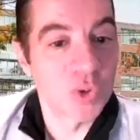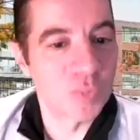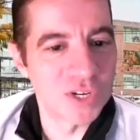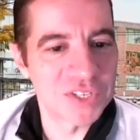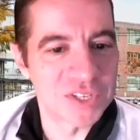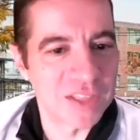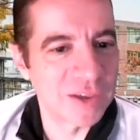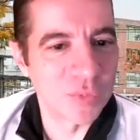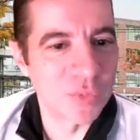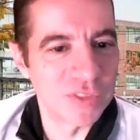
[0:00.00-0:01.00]
what is it
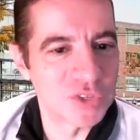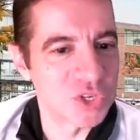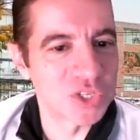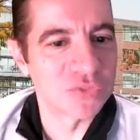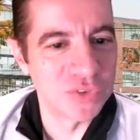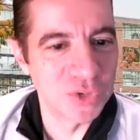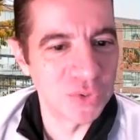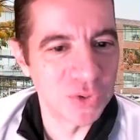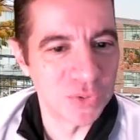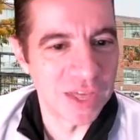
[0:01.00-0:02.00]
like when there's just a few of
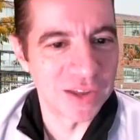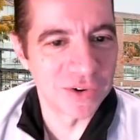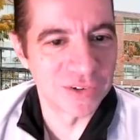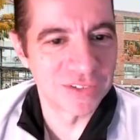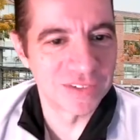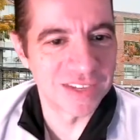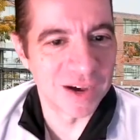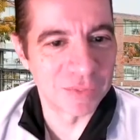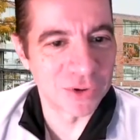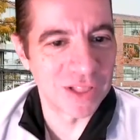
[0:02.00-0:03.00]
you that are the
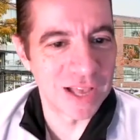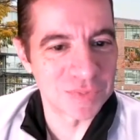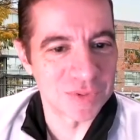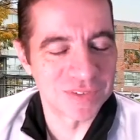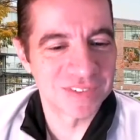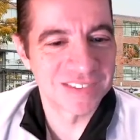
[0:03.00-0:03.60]
upperclassmen?